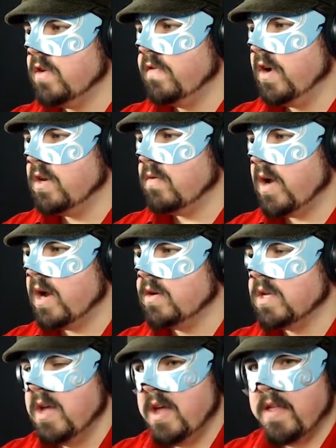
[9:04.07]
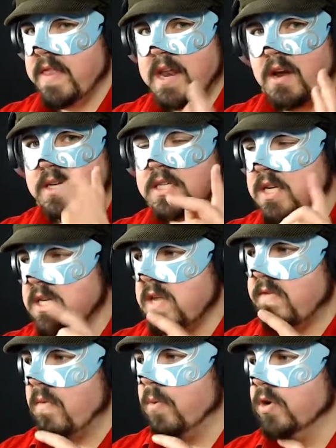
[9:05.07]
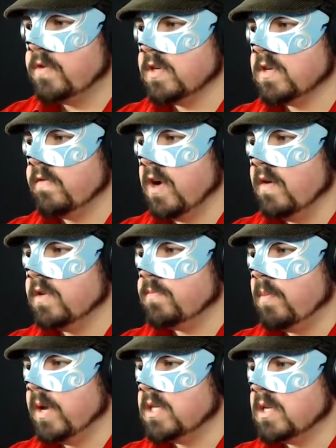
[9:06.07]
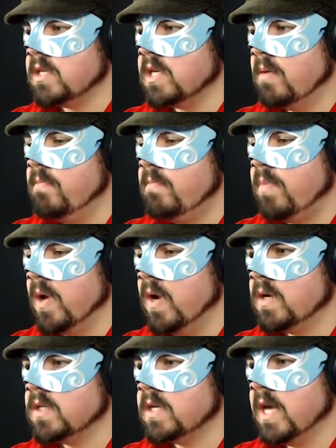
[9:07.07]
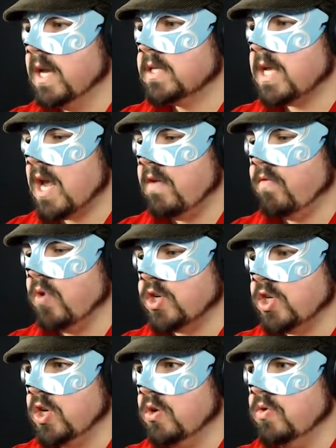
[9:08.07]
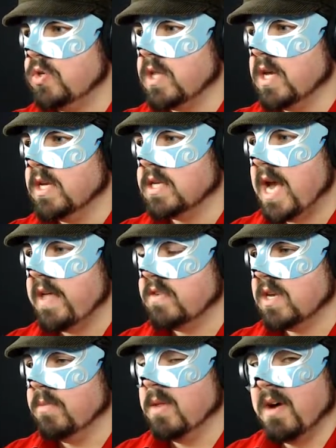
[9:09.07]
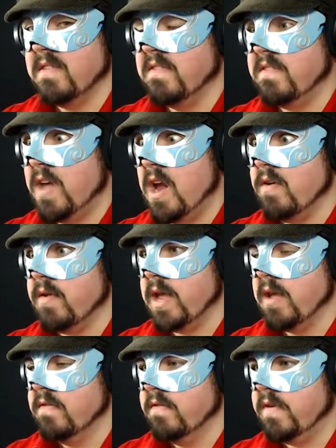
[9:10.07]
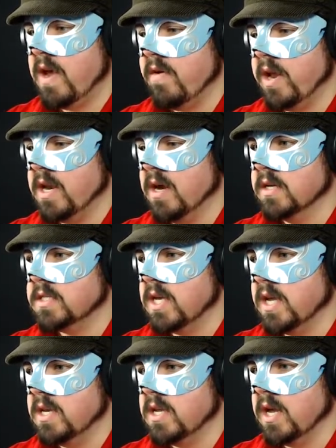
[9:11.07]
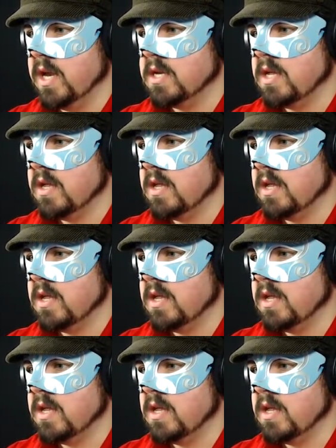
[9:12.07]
find around, they're nice and easy for points for survivors, but basically there's some perks killers have which use these, and some of them are very, very nasty indeed.